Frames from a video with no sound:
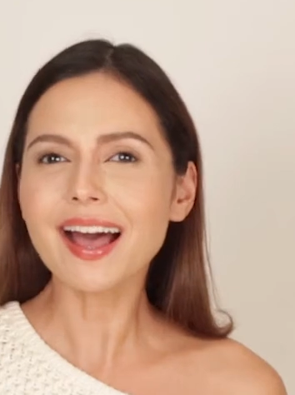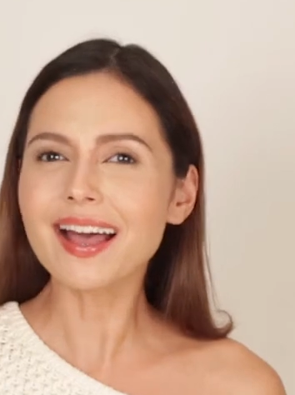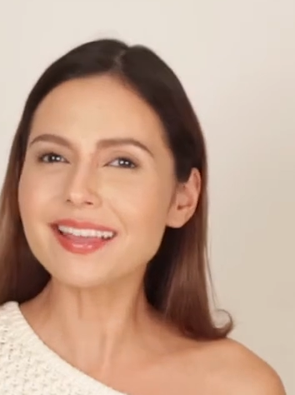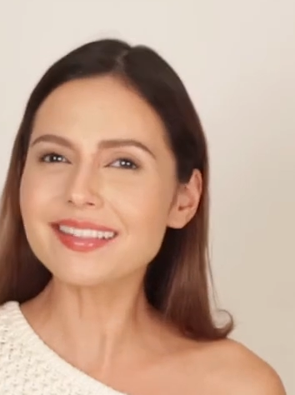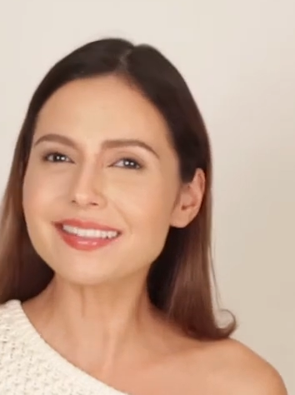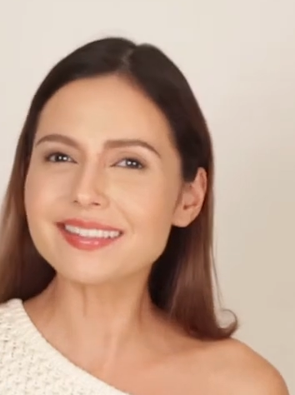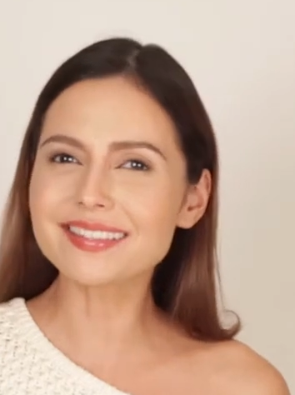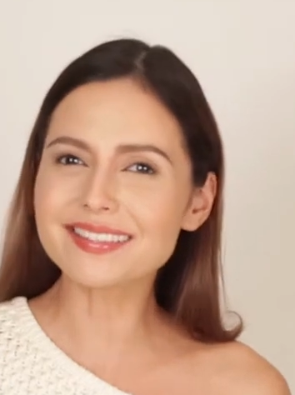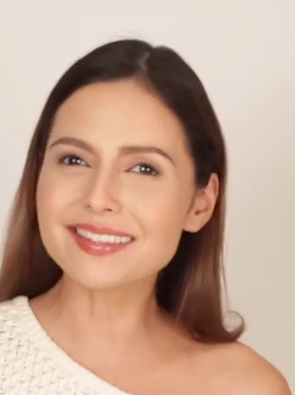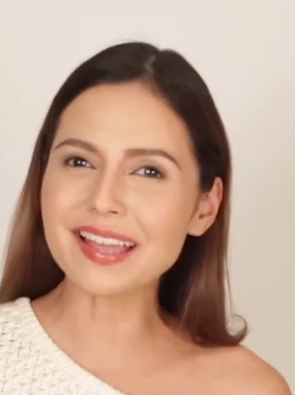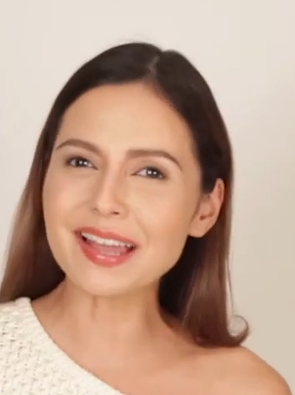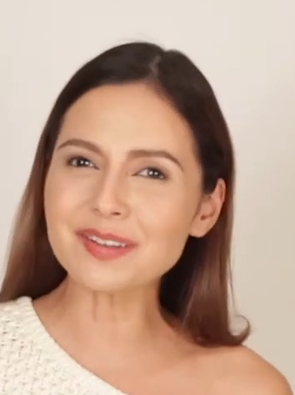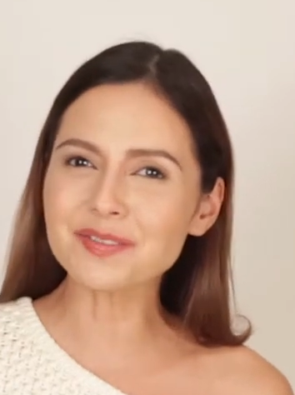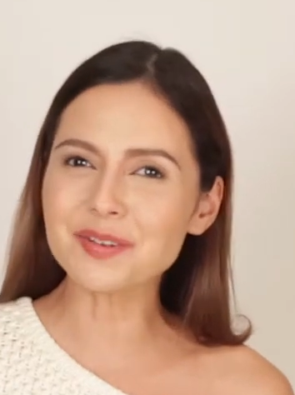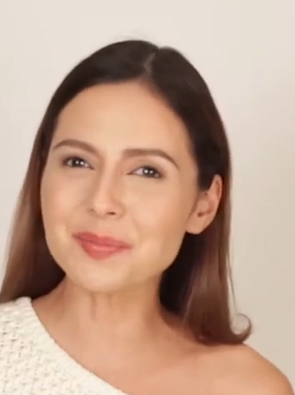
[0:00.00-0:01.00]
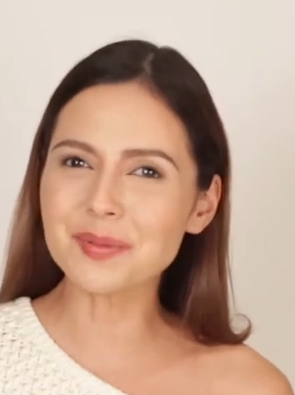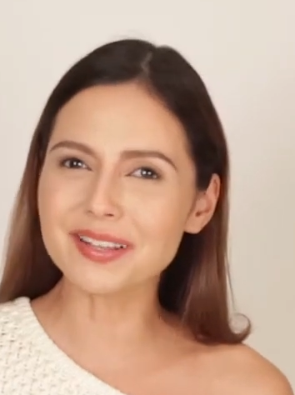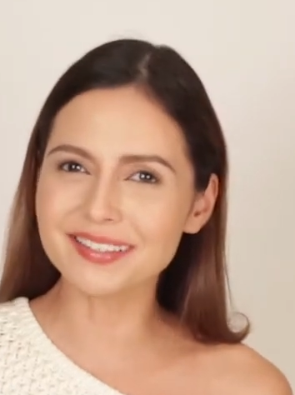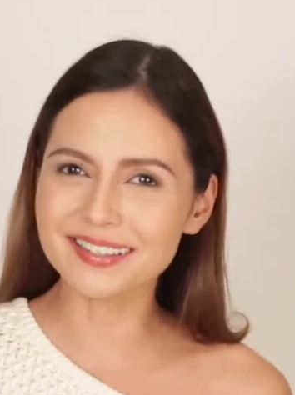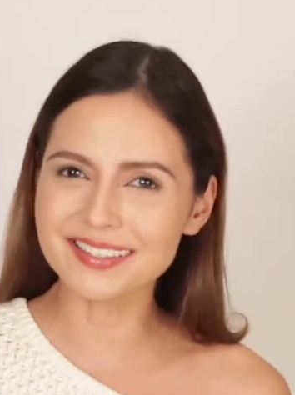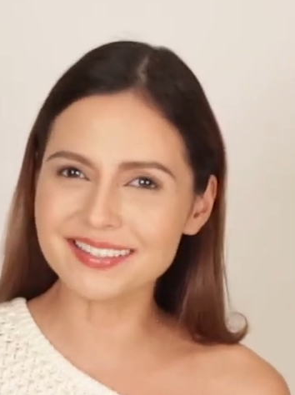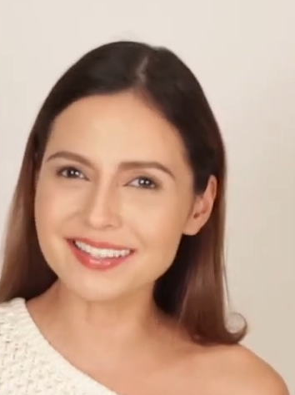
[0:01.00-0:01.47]
Hi, this is Cat from
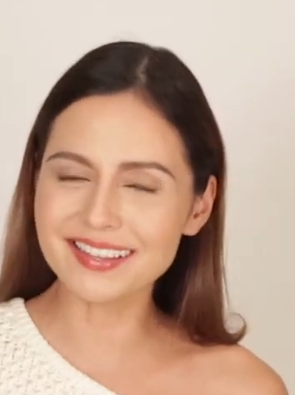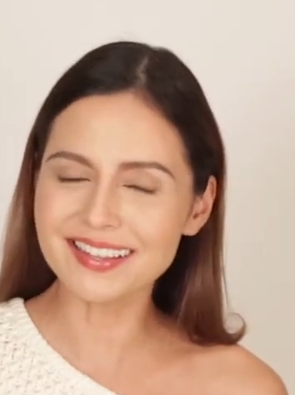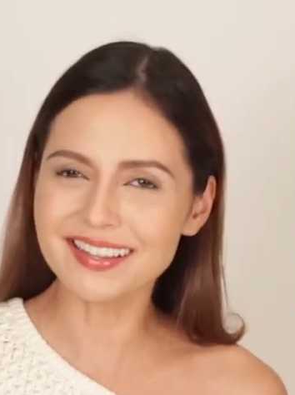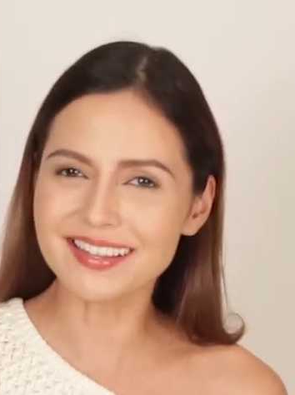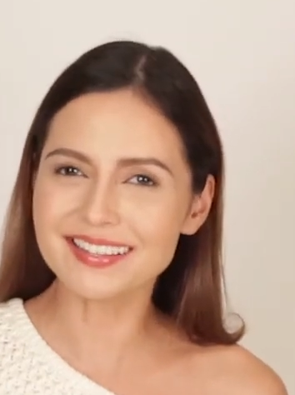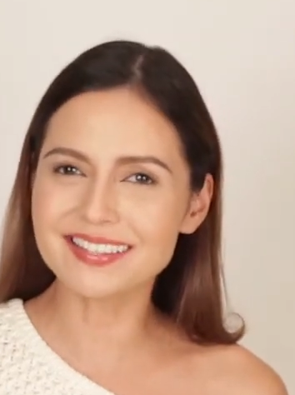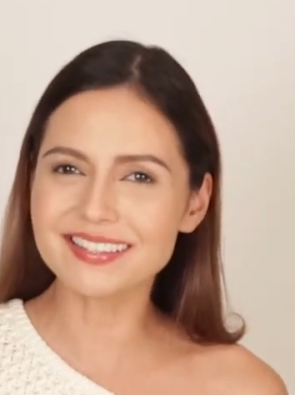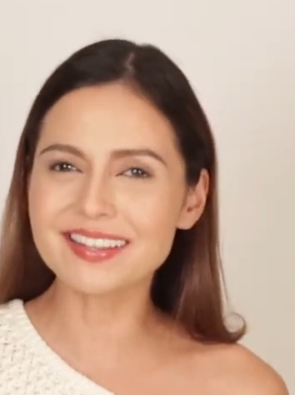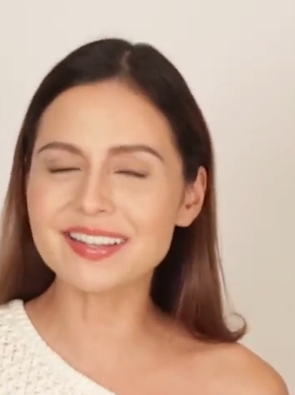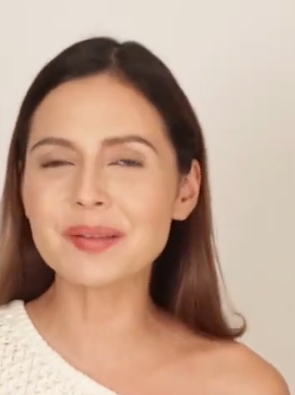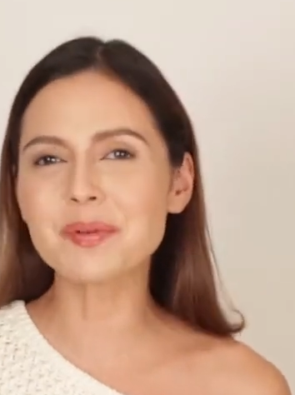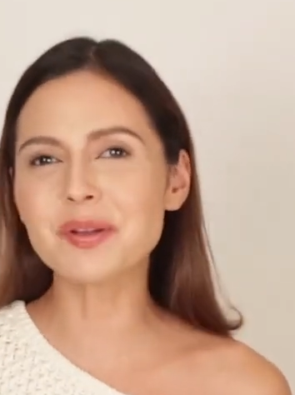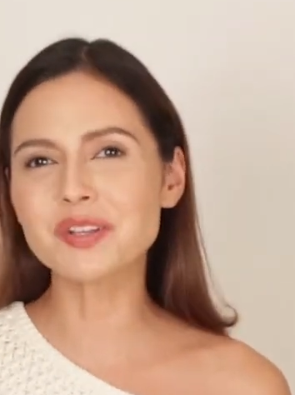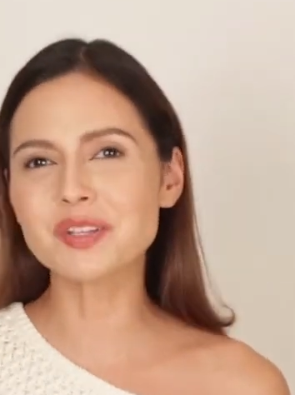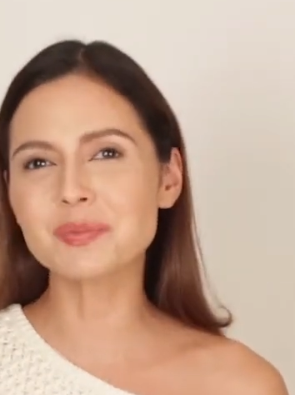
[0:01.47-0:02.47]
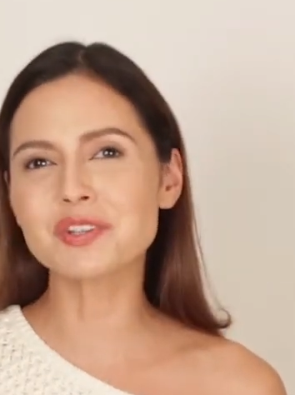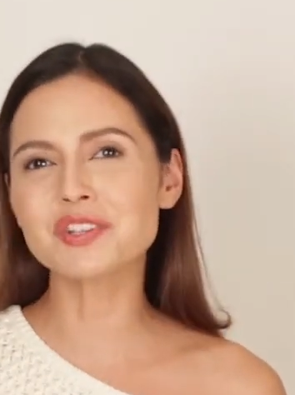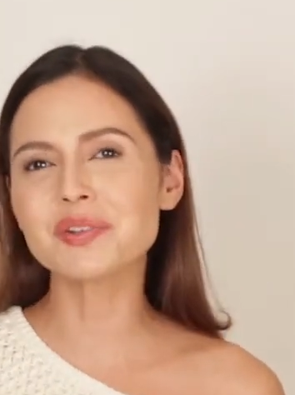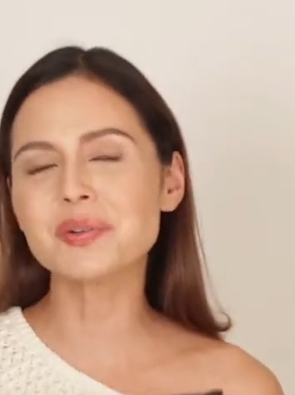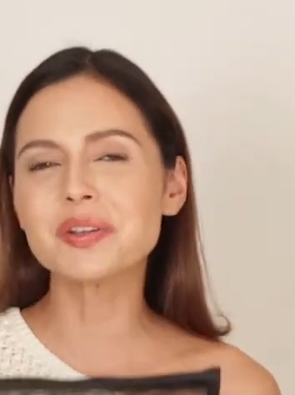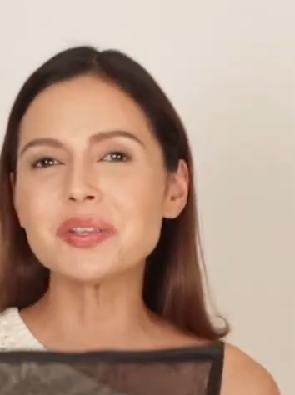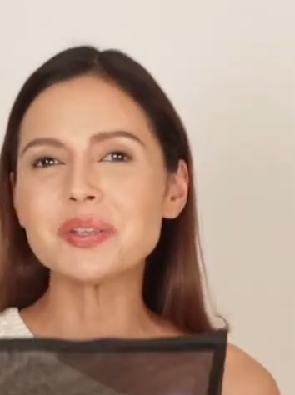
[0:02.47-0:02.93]
Calyxta, and today I'm going to be
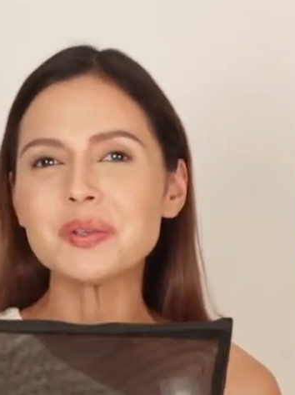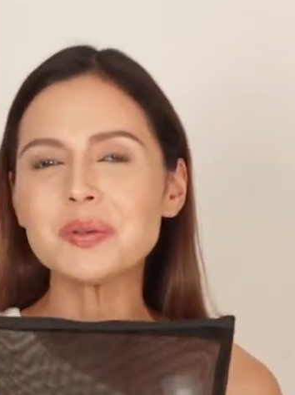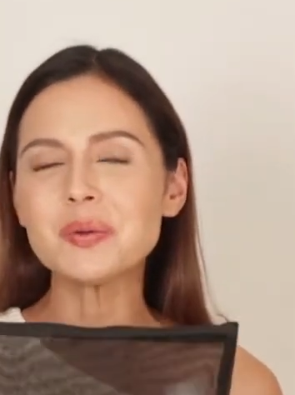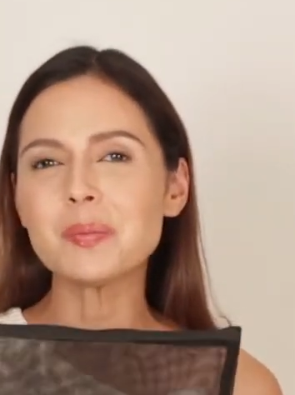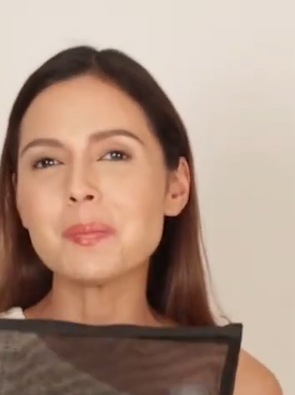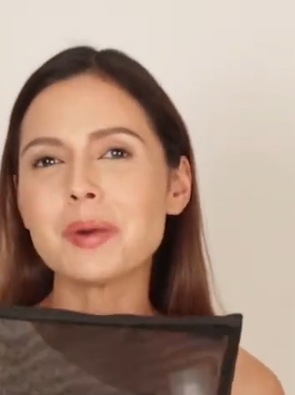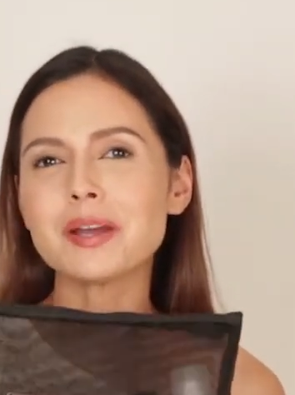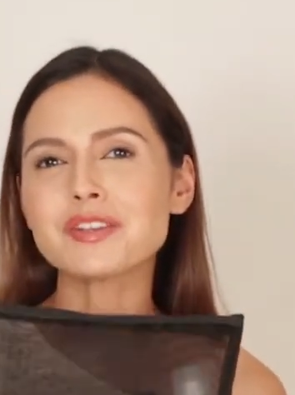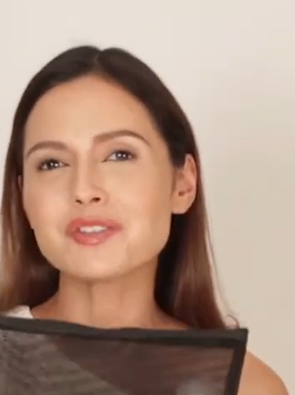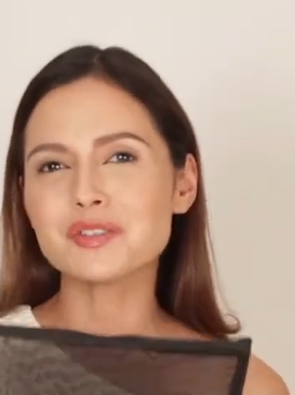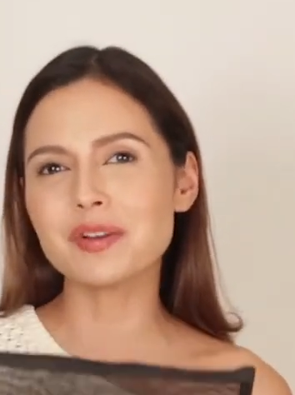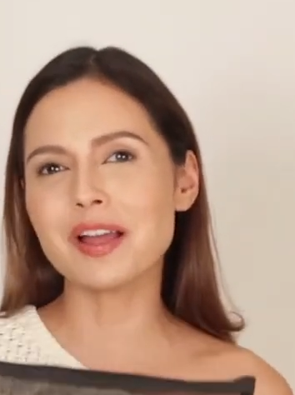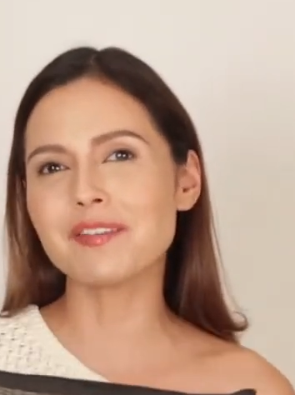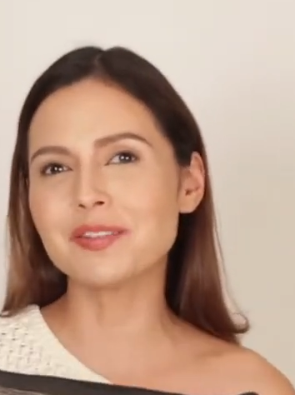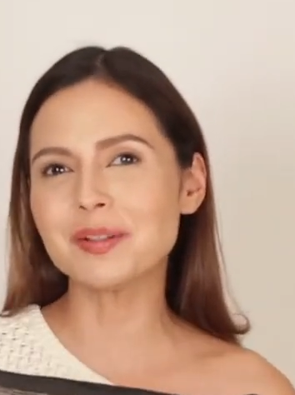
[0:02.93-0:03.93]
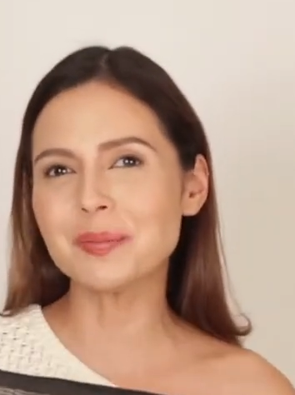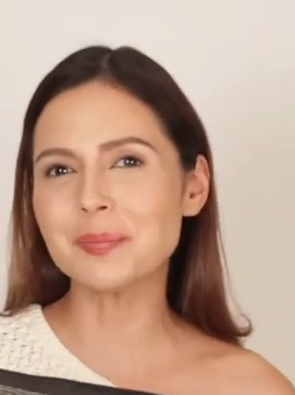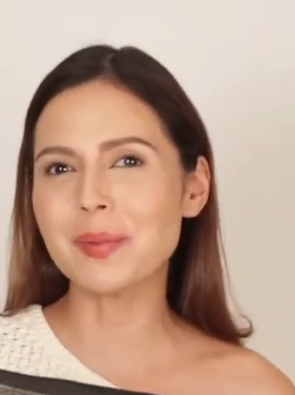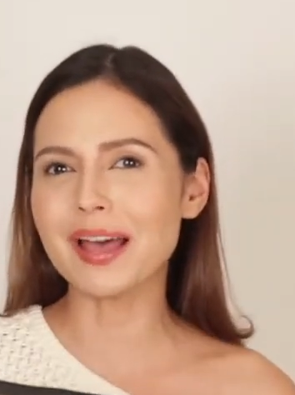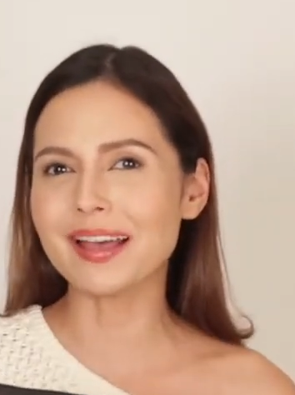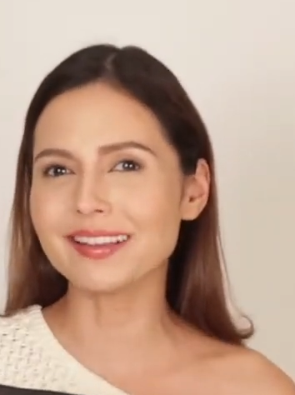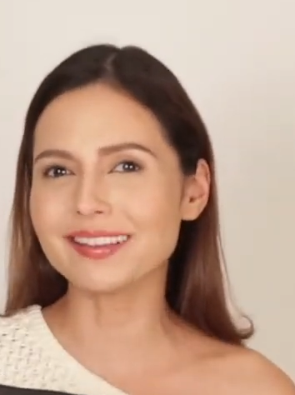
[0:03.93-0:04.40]
showing you my
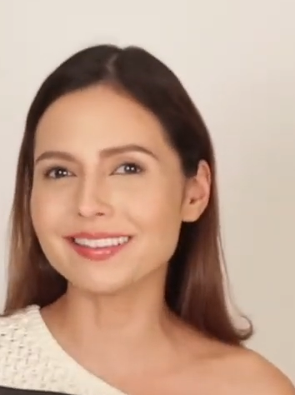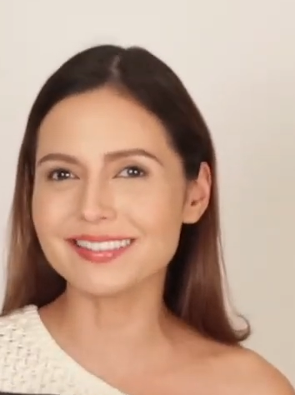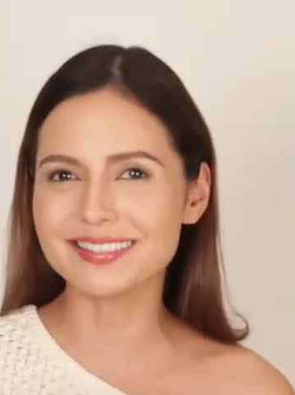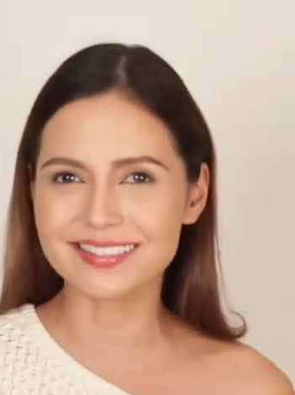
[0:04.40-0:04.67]
travel bag